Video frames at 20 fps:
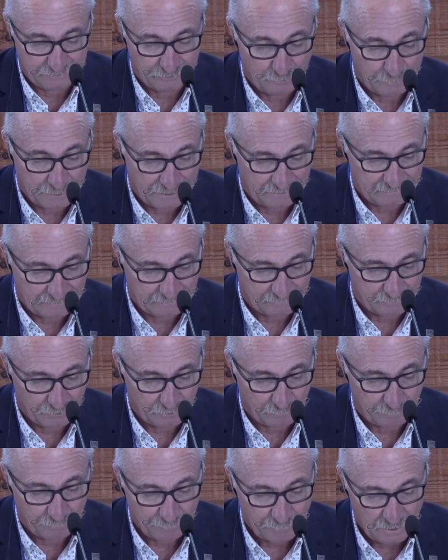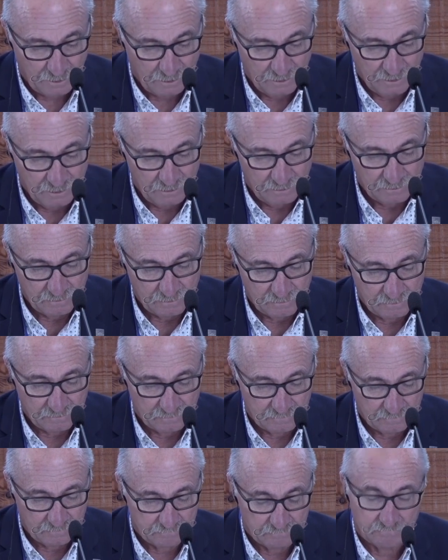are entrusted with
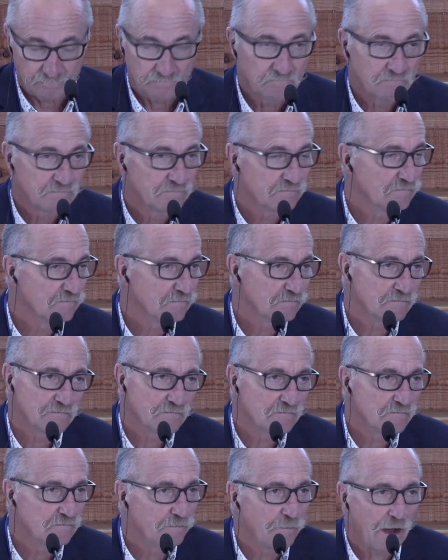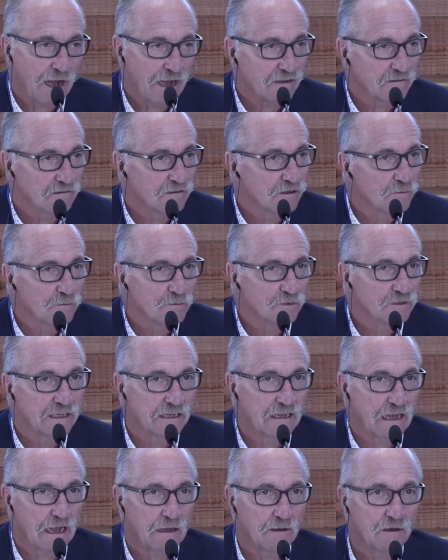helping small
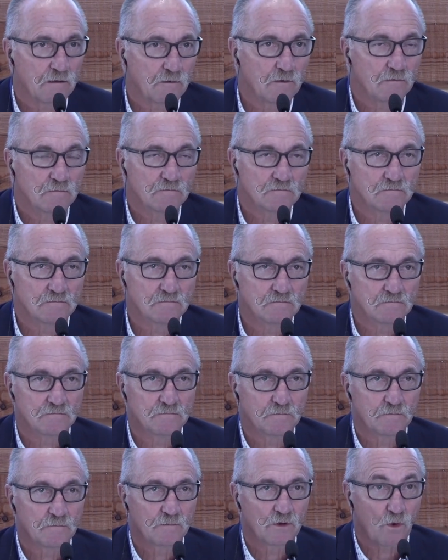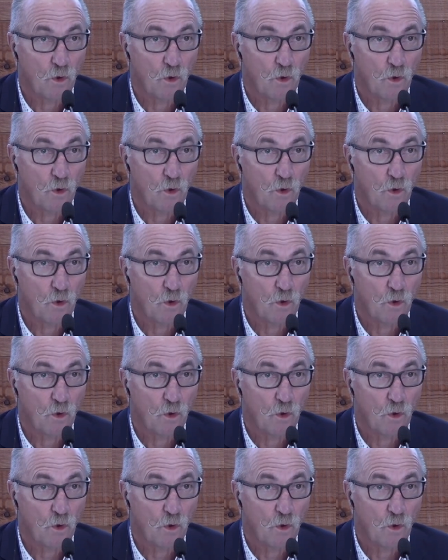municipalities, especially